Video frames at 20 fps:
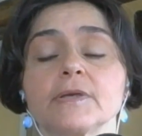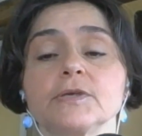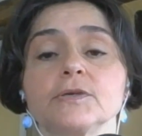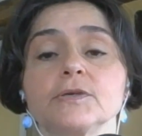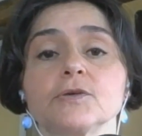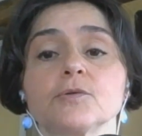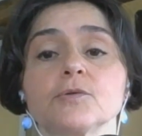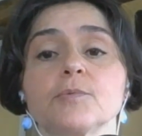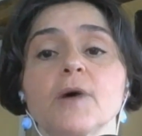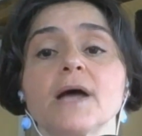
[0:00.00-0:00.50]

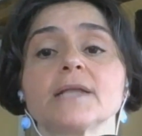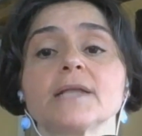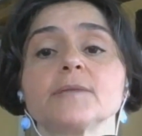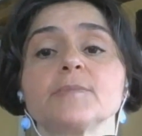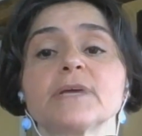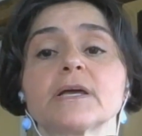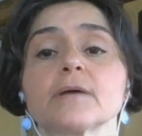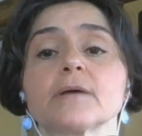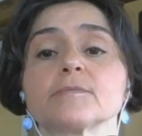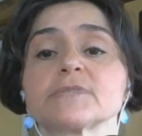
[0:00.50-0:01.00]
your body
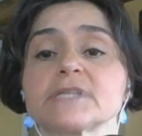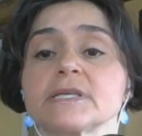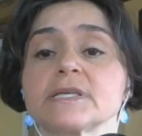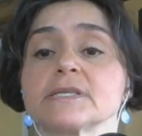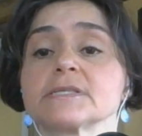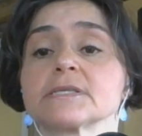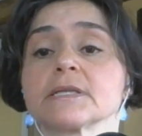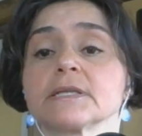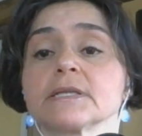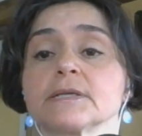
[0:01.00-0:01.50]
becomes
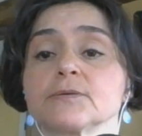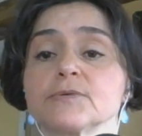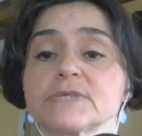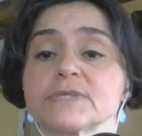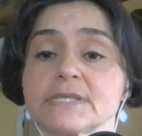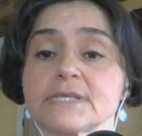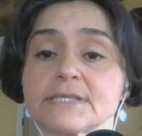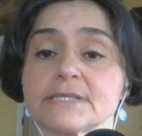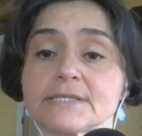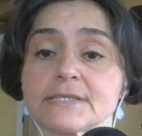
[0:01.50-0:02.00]
insulin
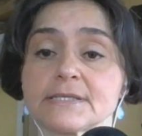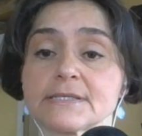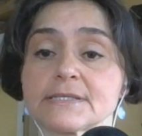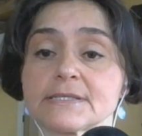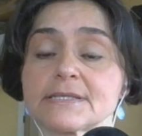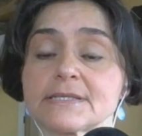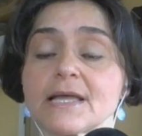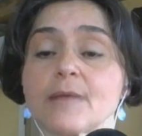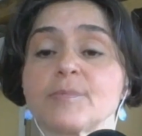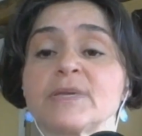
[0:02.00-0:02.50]
resistant.
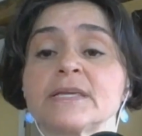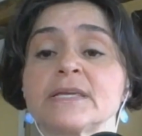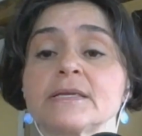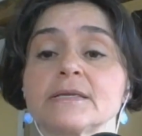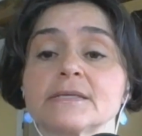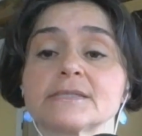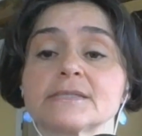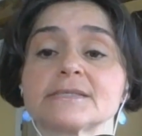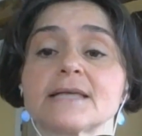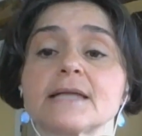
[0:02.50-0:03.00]
That
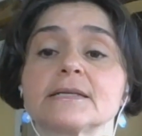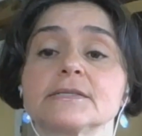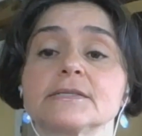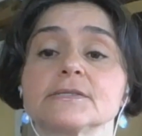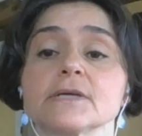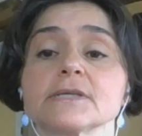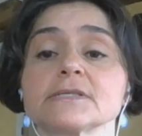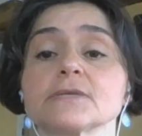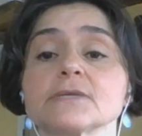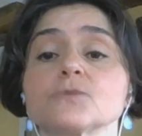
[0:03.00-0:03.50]
means that it
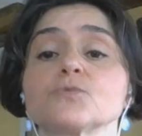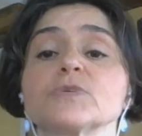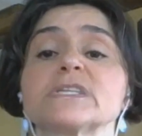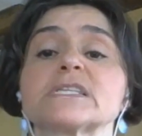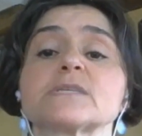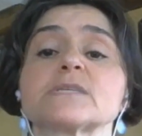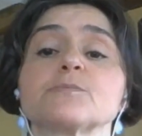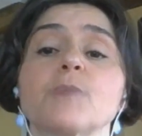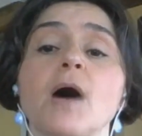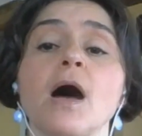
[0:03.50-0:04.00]
doesn't
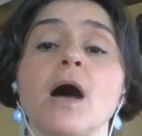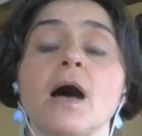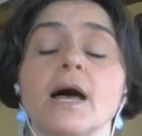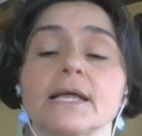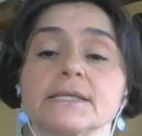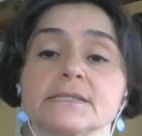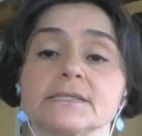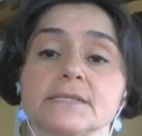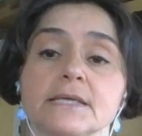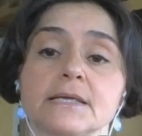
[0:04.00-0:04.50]

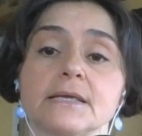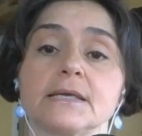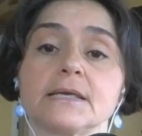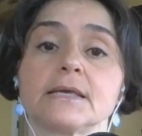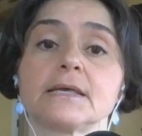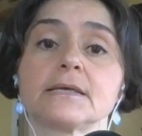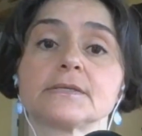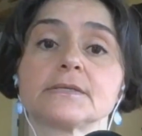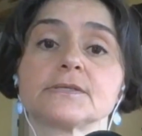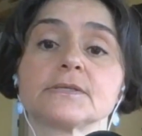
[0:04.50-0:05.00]
respond
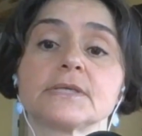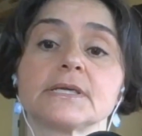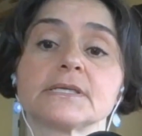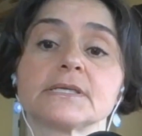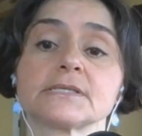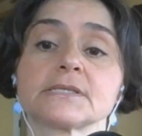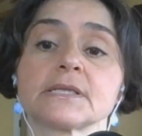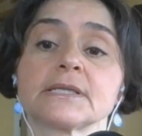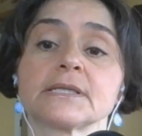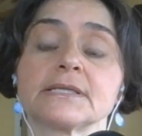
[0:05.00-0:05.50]
to the
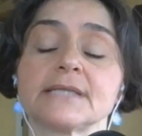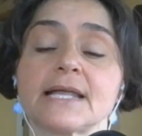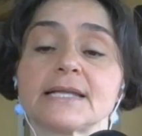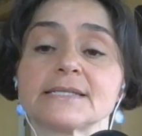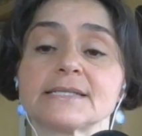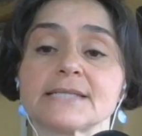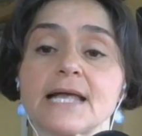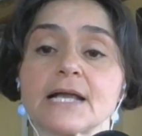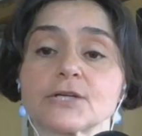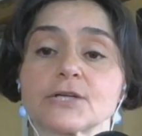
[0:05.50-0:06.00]
insulin that
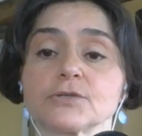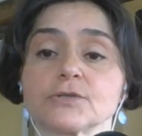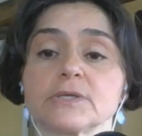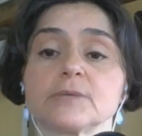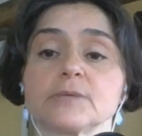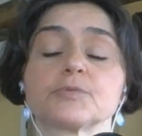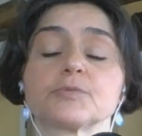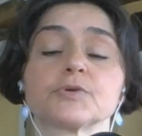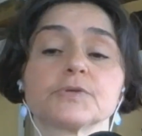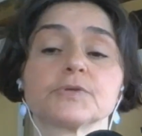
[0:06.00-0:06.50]
is
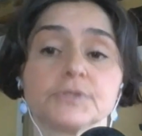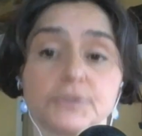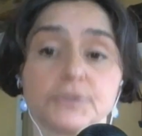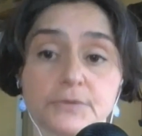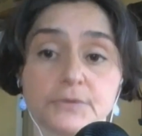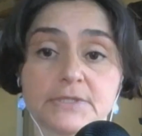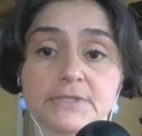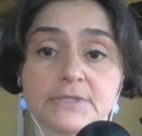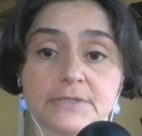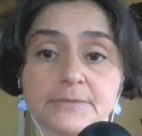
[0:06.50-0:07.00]
actually
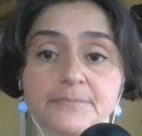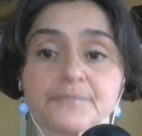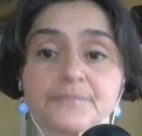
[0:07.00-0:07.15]
produced.